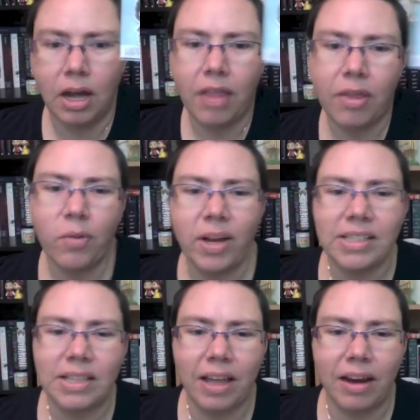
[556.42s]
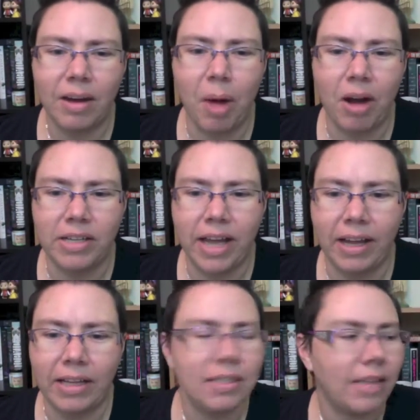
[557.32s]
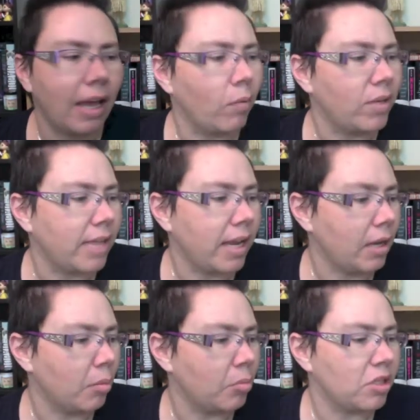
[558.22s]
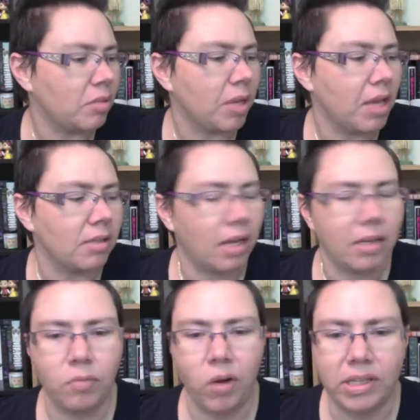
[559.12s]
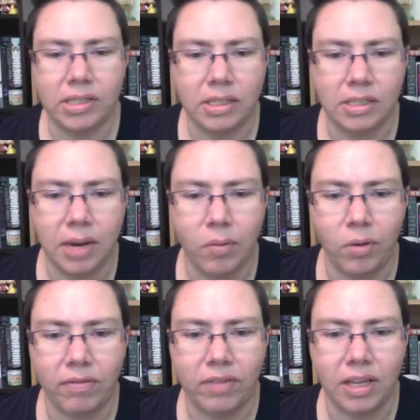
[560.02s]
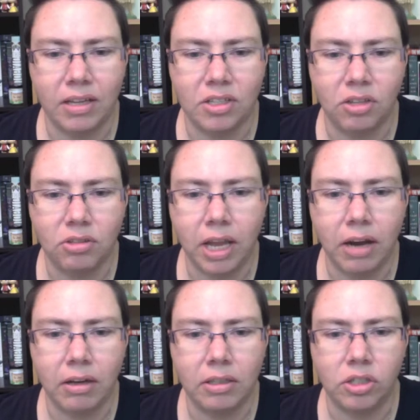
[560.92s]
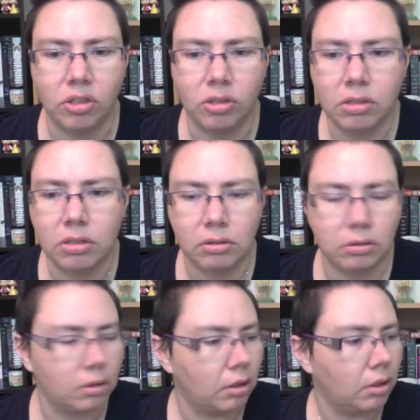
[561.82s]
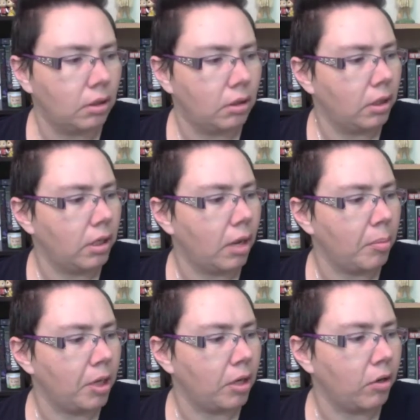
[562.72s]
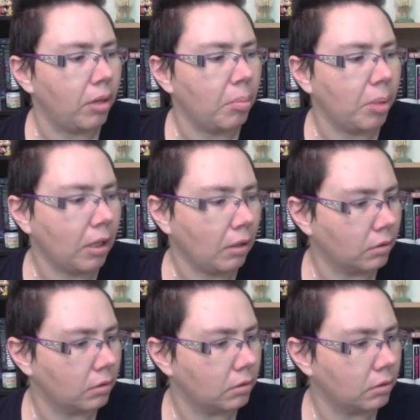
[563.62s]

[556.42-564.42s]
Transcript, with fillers: Although when I did the Harry Potter tag, I did say I would date him just because I wanted to date one of the adult characters and not be creepy.